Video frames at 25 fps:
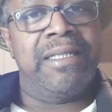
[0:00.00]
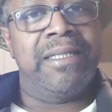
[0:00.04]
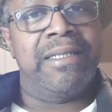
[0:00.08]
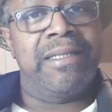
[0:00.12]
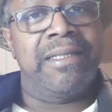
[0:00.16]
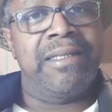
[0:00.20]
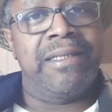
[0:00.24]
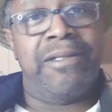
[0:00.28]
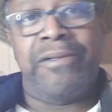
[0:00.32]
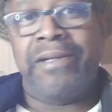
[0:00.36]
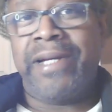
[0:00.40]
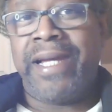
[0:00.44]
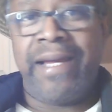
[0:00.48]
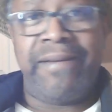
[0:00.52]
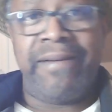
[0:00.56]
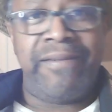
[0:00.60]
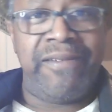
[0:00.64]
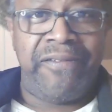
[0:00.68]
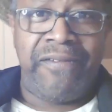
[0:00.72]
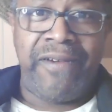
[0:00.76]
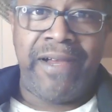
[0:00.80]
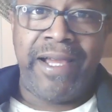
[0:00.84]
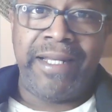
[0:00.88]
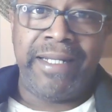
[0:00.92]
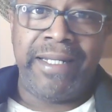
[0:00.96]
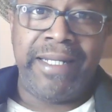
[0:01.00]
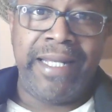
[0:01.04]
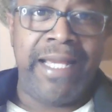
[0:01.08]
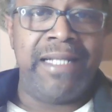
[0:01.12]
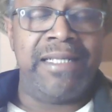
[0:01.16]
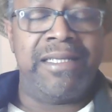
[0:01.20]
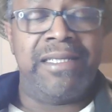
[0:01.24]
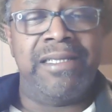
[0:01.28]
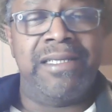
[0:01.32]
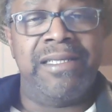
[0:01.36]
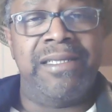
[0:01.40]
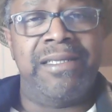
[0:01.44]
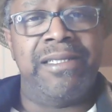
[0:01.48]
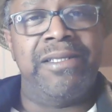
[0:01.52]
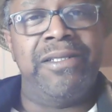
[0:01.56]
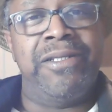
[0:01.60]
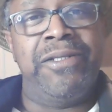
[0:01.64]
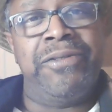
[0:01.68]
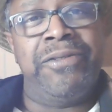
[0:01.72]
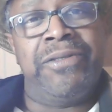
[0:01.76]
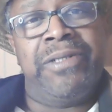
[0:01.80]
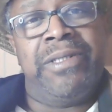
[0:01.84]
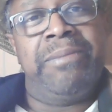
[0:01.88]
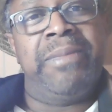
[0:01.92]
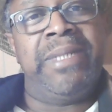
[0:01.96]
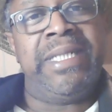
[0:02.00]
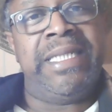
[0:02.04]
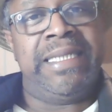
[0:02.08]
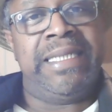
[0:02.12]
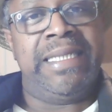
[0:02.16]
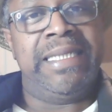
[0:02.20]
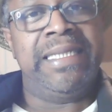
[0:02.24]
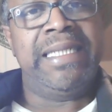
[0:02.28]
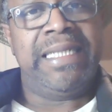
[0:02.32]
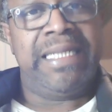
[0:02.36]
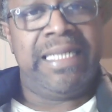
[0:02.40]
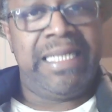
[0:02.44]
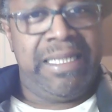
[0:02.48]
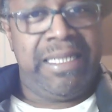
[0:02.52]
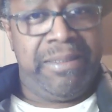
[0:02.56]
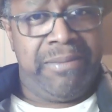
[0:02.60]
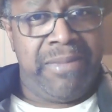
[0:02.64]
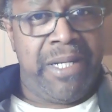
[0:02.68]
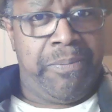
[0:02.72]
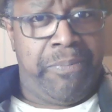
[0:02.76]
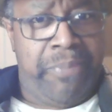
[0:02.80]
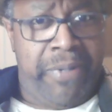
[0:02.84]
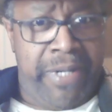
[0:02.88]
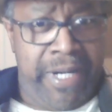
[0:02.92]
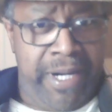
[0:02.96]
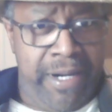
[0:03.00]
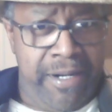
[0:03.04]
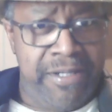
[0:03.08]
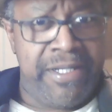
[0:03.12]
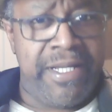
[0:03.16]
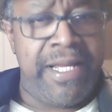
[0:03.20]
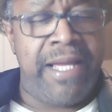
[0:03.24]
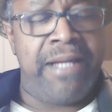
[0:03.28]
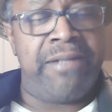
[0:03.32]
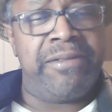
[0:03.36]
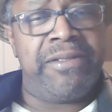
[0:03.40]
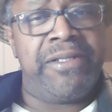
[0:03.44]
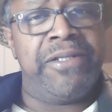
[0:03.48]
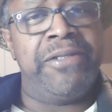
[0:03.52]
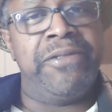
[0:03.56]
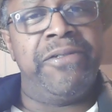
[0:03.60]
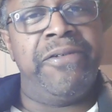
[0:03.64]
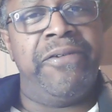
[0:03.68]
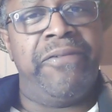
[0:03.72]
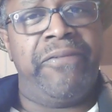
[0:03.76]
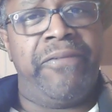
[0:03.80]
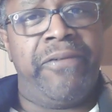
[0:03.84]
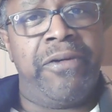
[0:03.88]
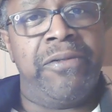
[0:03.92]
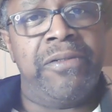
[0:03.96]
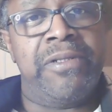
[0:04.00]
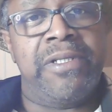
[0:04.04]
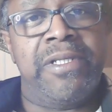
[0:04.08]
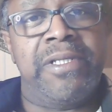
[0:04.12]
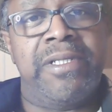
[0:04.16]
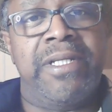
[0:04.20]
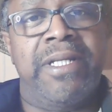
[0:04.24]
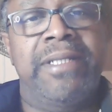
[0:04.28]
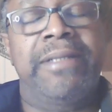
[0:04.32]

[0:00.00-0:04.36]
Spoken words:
I don't have the finances to do it, but my prayers out to you folks.